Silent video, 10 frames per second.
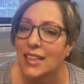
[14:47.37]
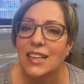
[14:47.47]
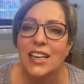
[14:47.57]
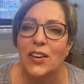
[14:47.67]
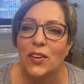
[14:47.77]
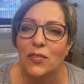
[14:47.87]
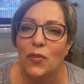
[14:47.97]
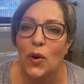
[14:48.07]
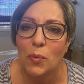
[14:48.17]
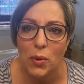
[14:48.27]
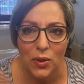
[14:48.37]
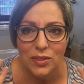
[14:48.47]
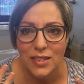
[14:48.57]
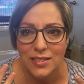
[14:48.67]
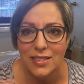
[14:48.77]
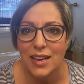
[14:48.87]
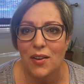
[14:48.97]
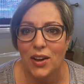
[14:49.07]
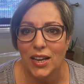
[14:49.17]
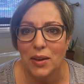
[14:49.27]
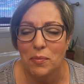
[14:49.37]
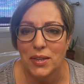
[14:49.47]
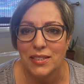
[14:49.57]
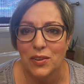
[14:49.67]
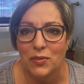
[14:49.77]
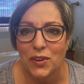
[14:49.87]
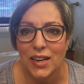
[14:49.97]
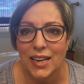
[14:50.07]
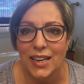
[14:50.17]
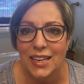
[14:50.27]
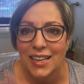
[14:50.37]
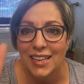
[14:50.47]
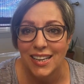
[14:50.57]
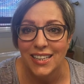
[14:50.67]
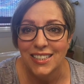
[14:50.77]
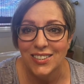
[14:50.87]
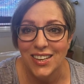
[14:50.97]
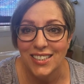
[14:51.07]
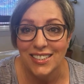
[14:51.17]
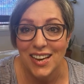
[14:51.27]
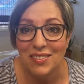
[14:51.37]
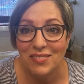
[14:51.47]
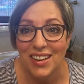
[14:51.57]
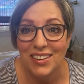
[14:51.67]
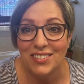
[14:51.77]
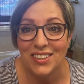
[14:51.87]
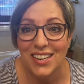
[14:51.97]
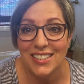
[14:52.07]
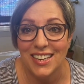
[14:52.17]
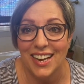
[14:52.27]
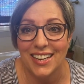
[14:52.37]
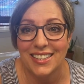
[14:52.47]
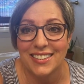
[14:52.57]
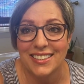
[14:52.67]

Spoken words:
an informal, this is how I get myself ready. Until next time, have a great day.